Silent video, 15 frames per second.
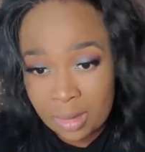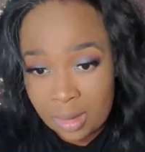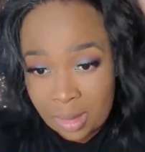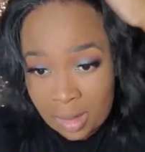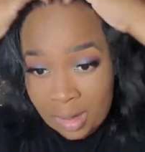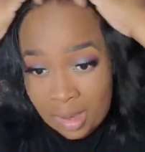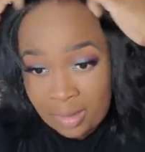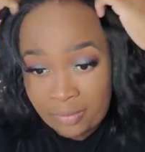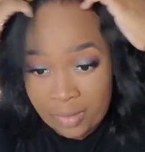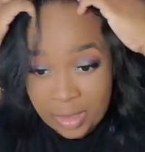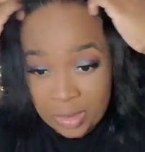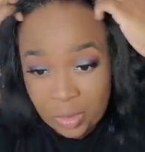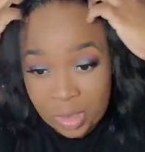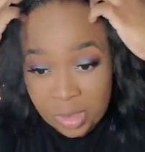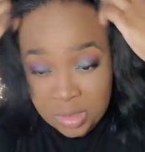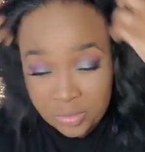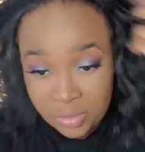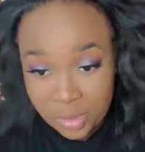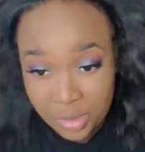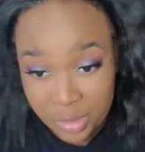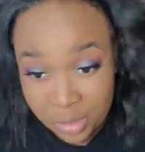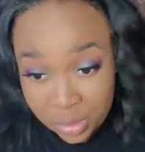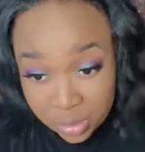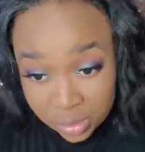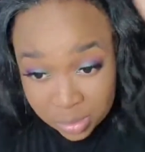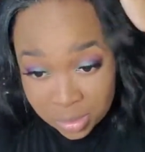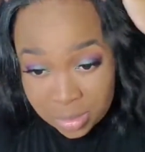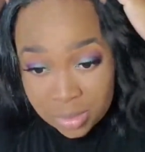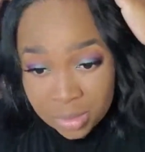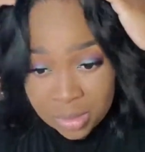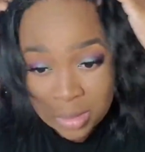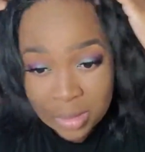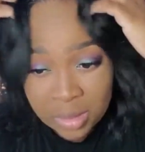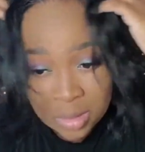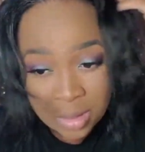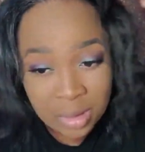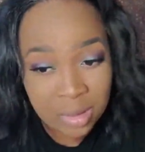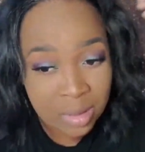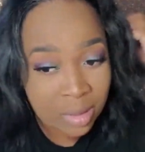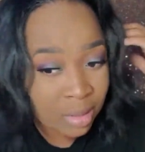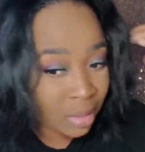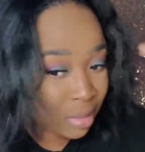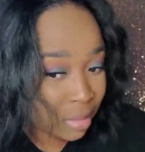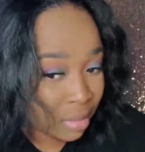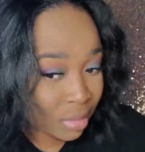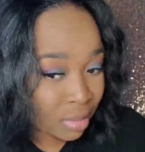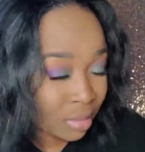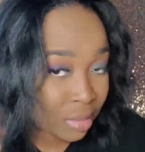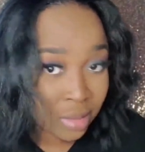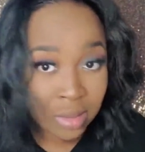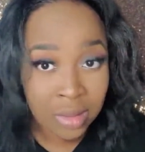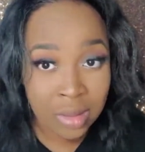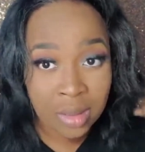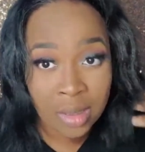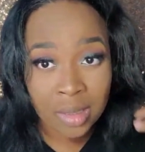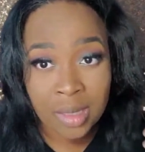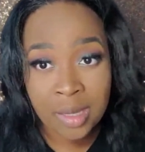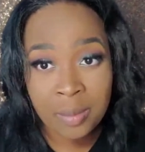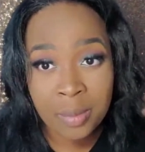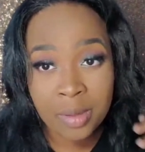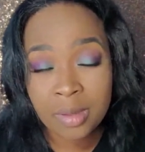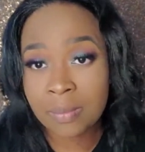Now if this works for you, then keep it.